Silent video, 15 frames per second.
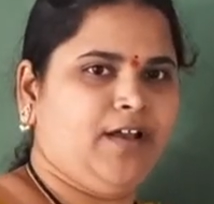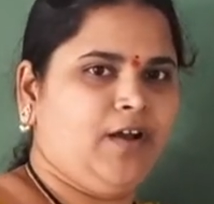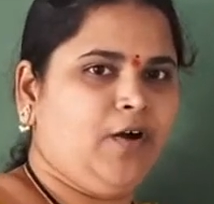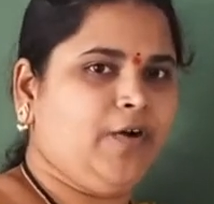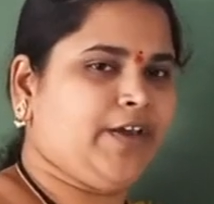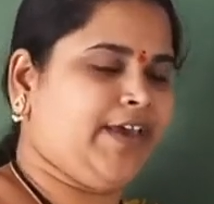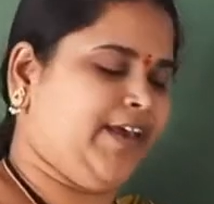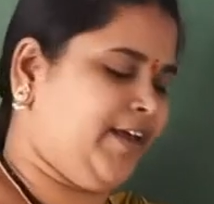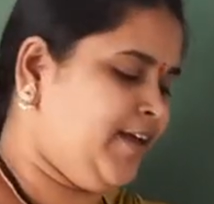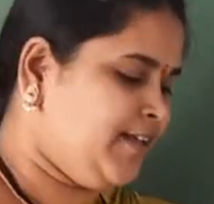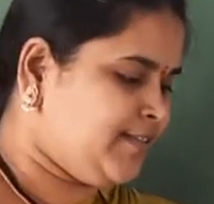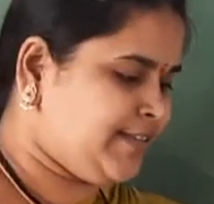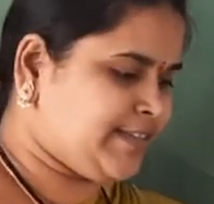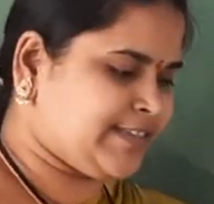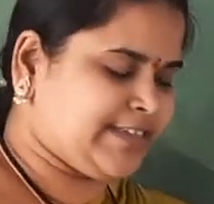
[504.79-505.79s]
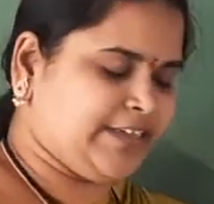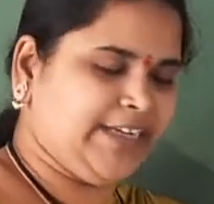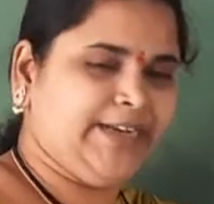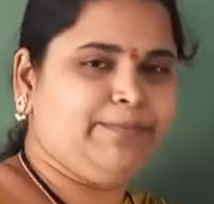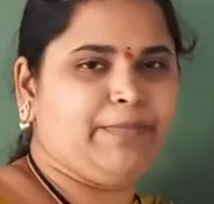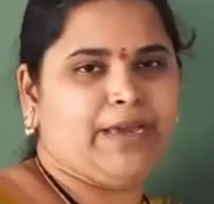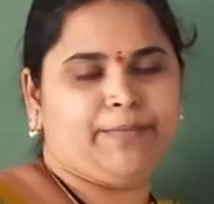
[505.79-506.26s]
Okay. The screen
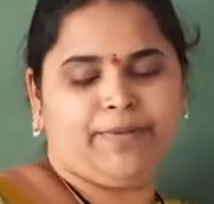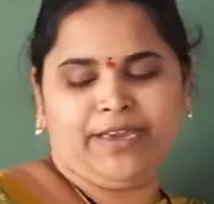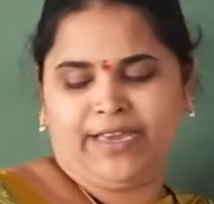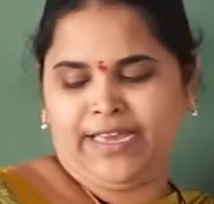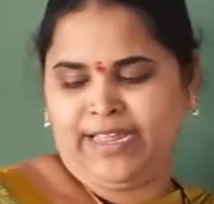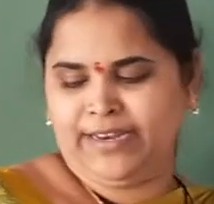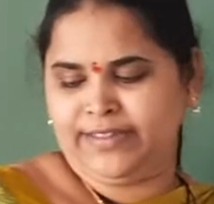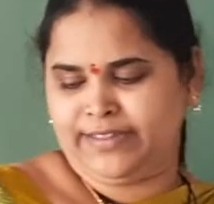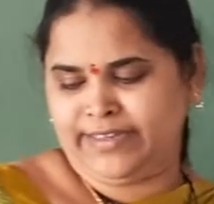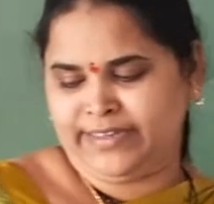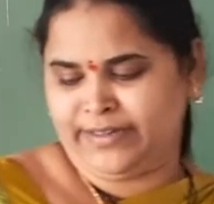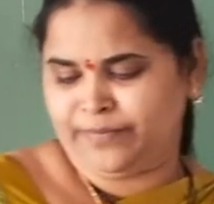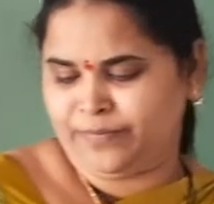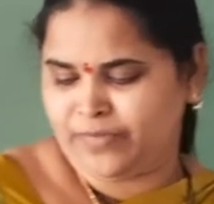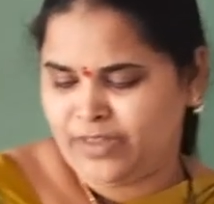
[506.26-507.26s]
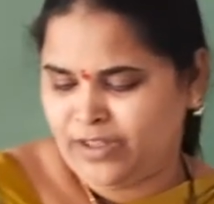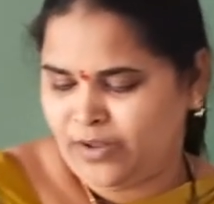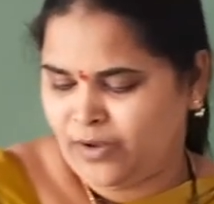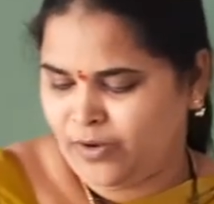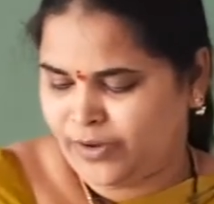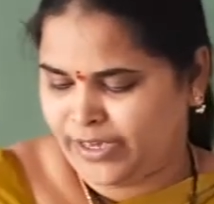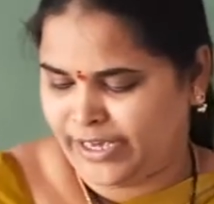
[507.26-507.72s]
may be anything.
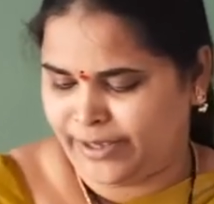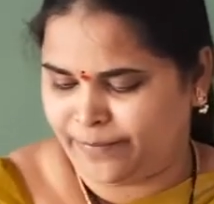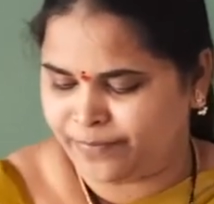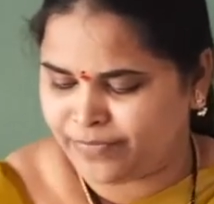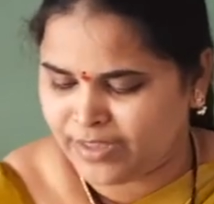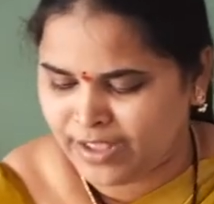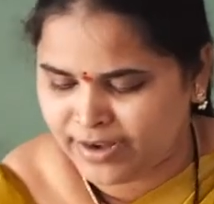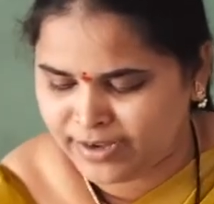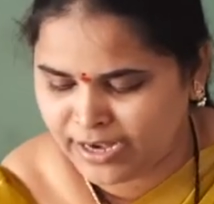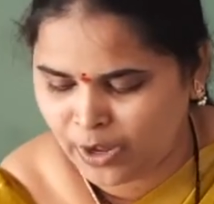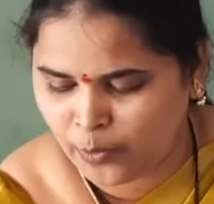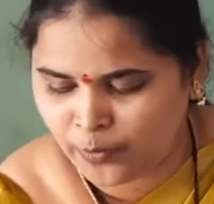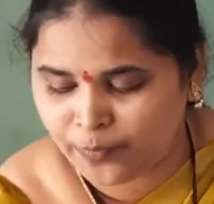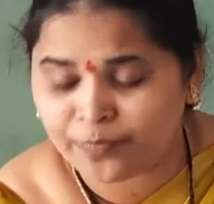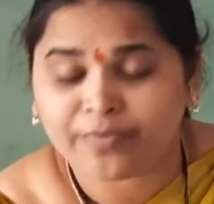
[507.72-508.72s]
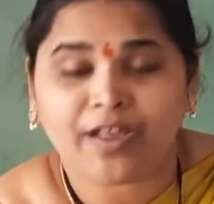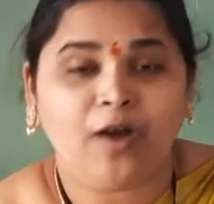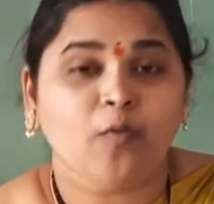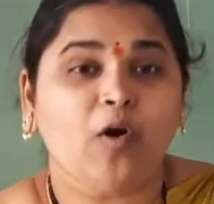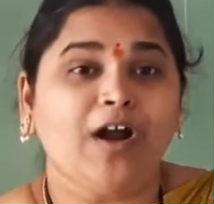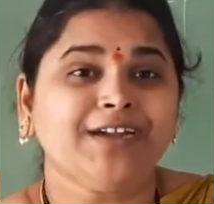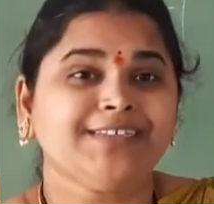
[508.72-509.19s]
Okay. Now,
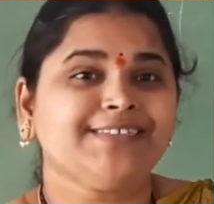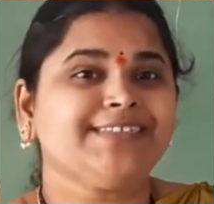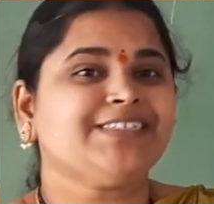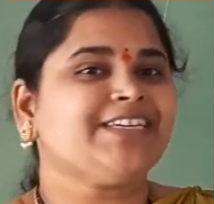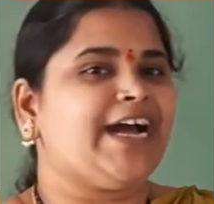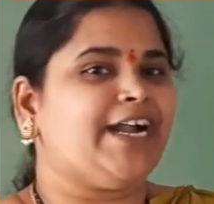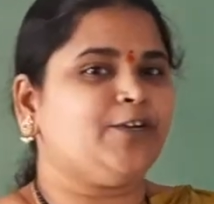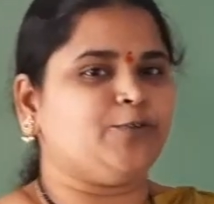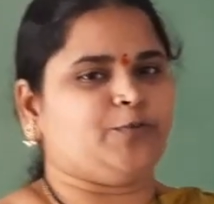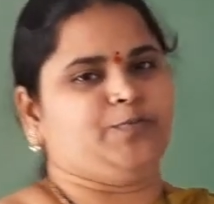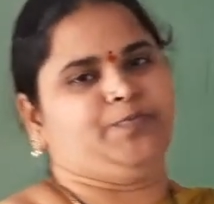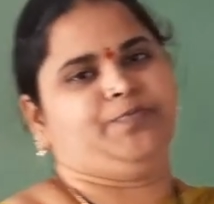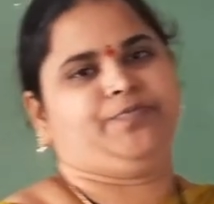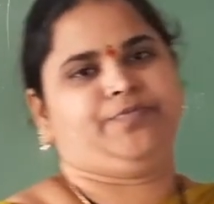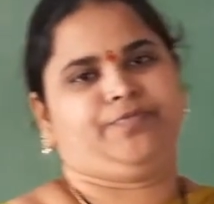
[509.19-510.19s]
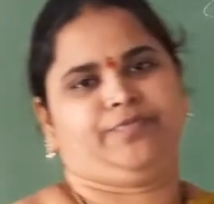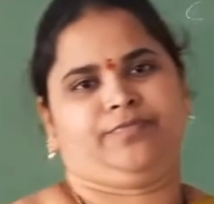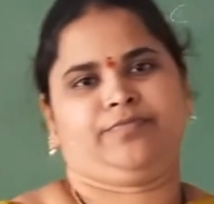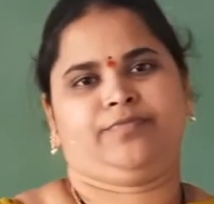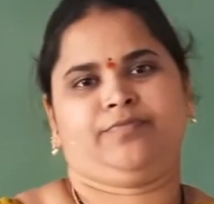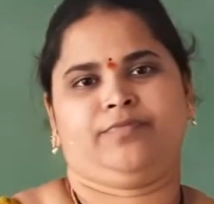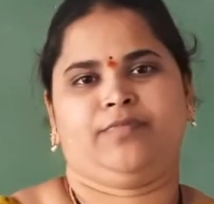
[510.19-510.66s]
what is the shadow?
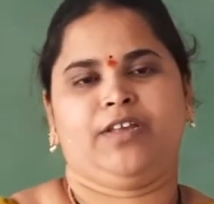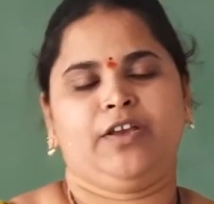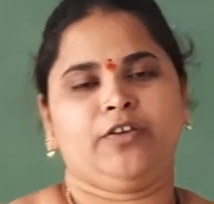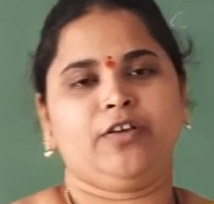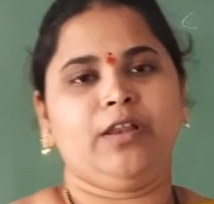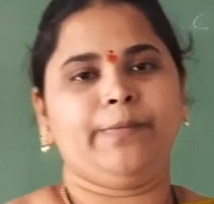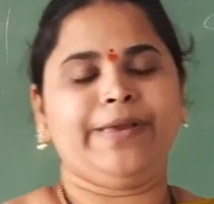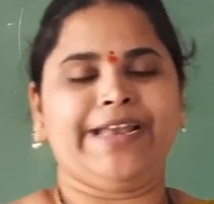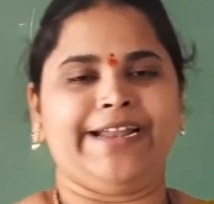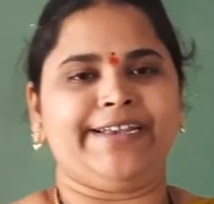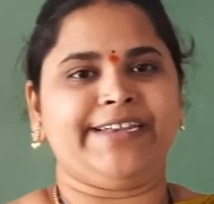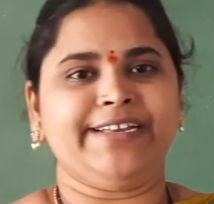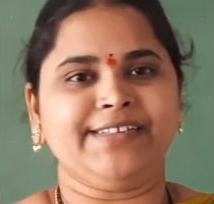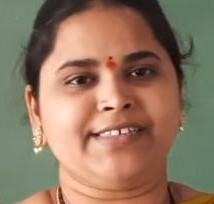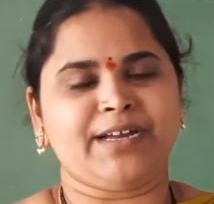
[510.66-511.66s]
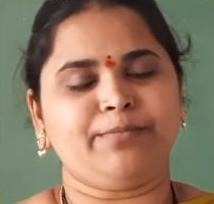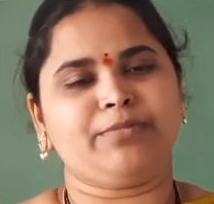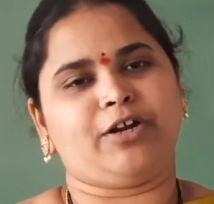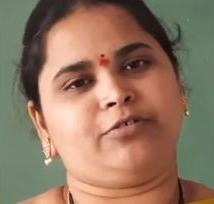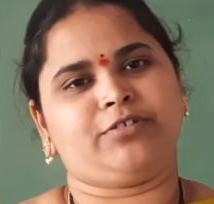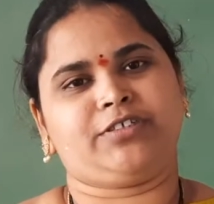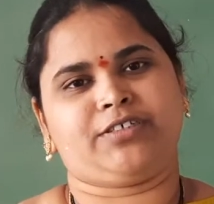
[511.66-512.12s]
You will be getting some
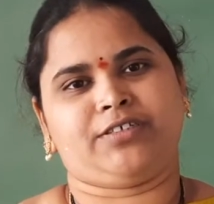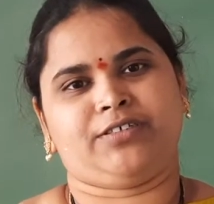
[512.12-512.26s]
doubts.